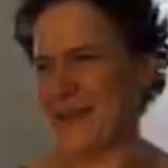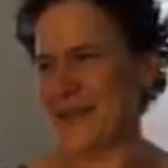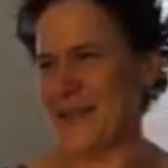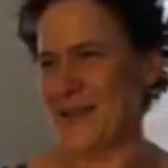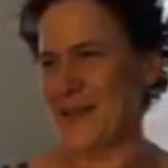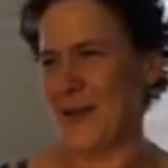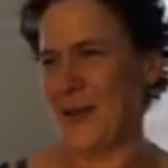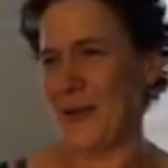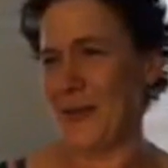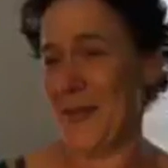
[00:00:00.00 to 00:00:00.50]

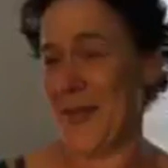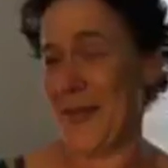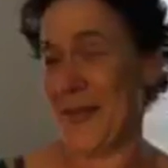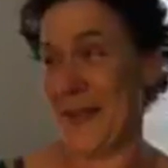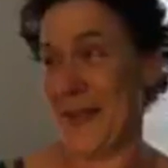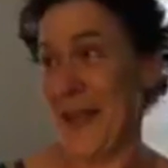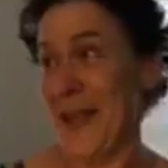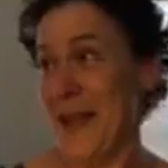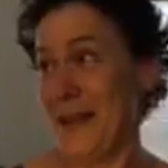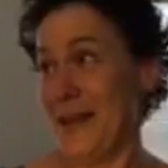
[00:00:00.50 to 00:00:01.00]
and all
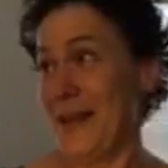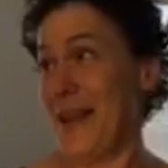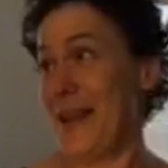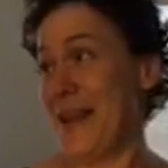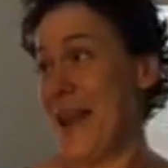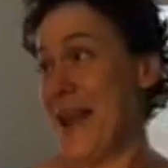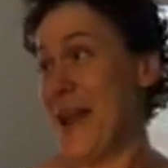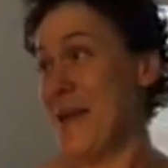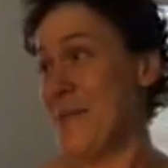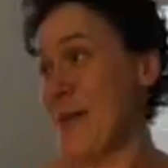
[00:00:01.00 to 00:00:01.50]
that.
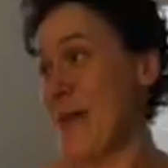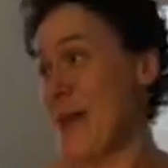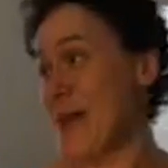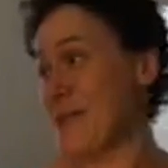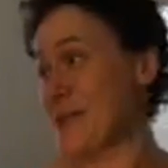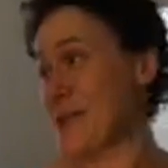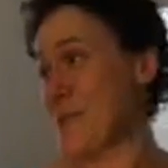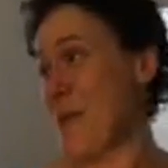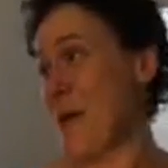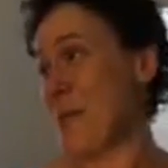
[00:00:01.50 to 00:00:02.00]
Like yeah, man,
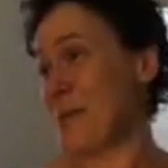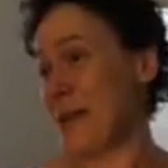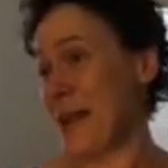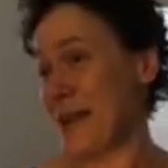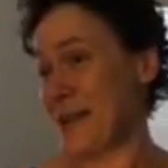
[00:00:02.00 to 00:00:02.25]
because they're probably